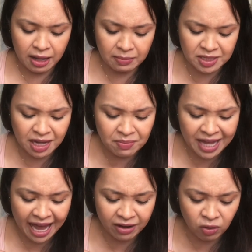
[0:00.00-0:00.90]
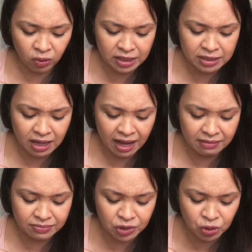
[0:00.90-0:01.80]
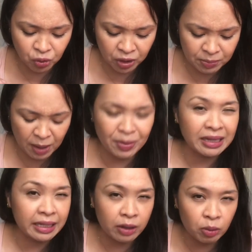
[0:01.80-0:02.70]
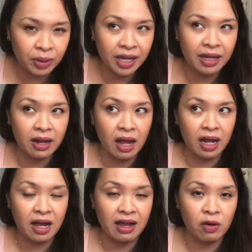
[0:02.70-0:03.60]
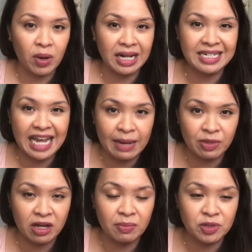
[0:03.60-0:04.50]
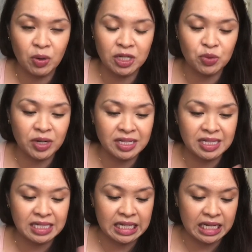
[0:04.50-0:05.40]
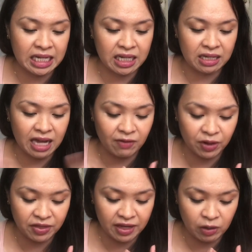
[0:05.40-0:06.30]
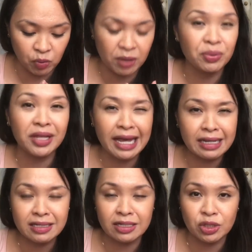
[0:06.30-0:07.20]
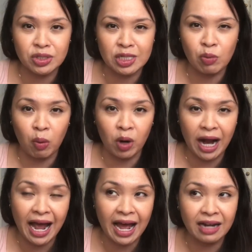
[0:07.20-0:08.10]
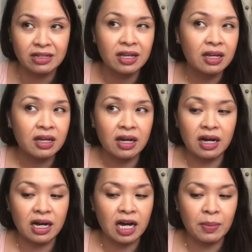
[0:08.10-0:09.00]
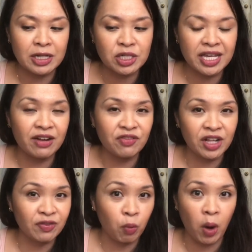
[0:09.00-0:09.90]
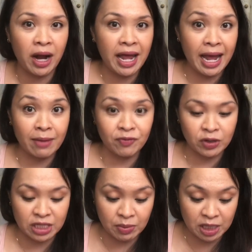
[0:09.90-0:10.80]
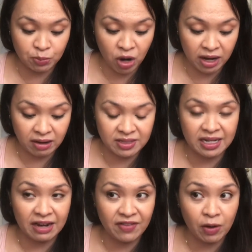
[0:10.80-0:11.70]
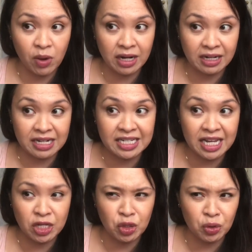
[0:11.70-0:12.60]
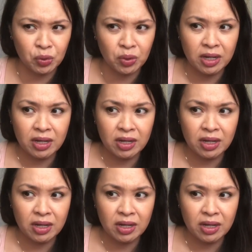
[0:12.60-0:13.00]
some categories do creep up a little bit and I kind of want to tame them. So I just want to see everything in one place and just see where we're at, and just get a feel for where I am for some of these products and if I want to continue